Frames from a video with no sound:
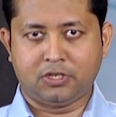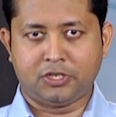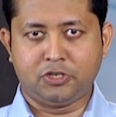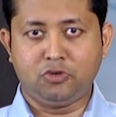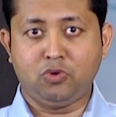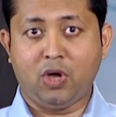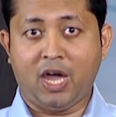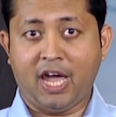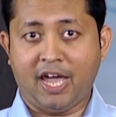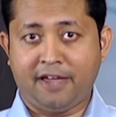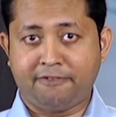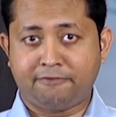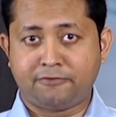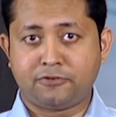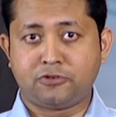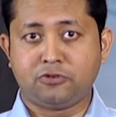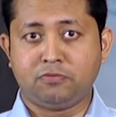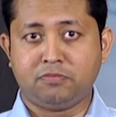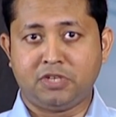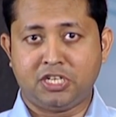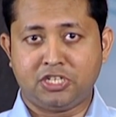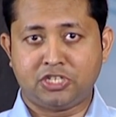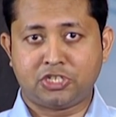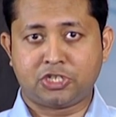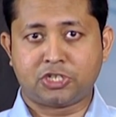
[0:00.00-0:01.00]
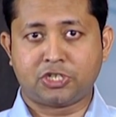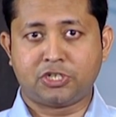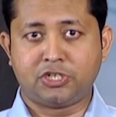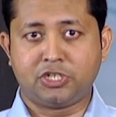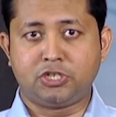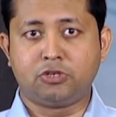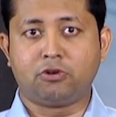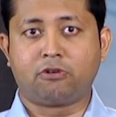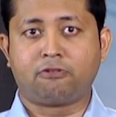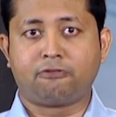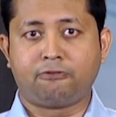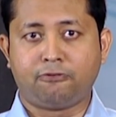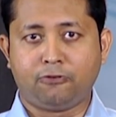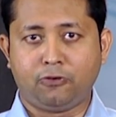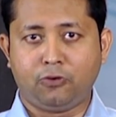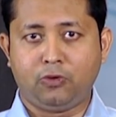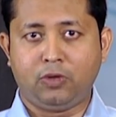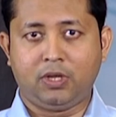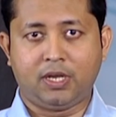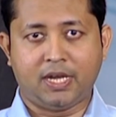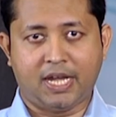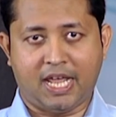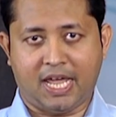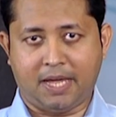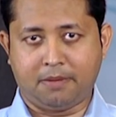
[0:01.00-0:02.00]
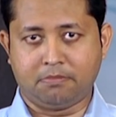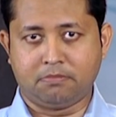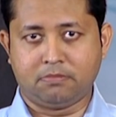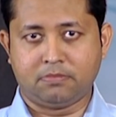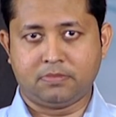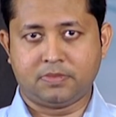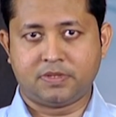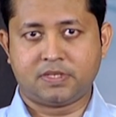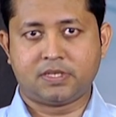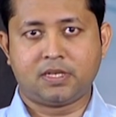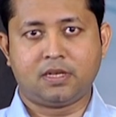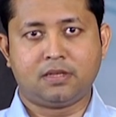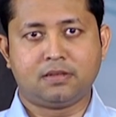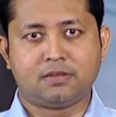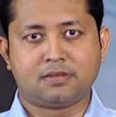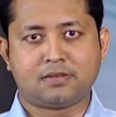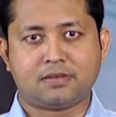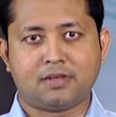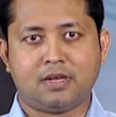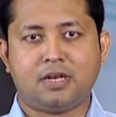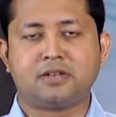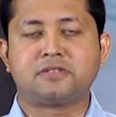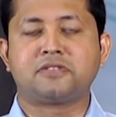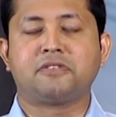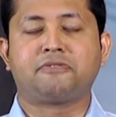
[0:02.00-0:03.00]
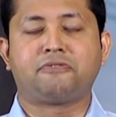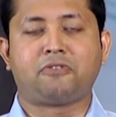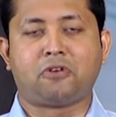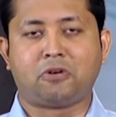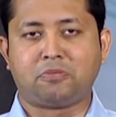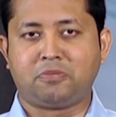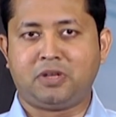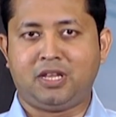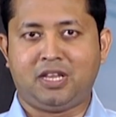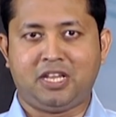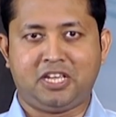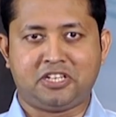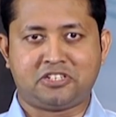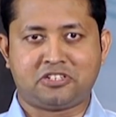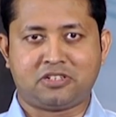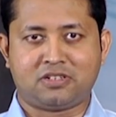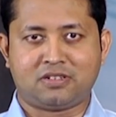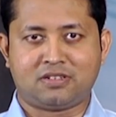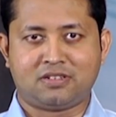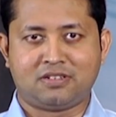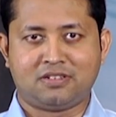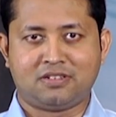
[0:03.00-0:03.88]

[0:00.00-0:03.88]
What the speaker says: You have to mention your full name since it's a formal letter.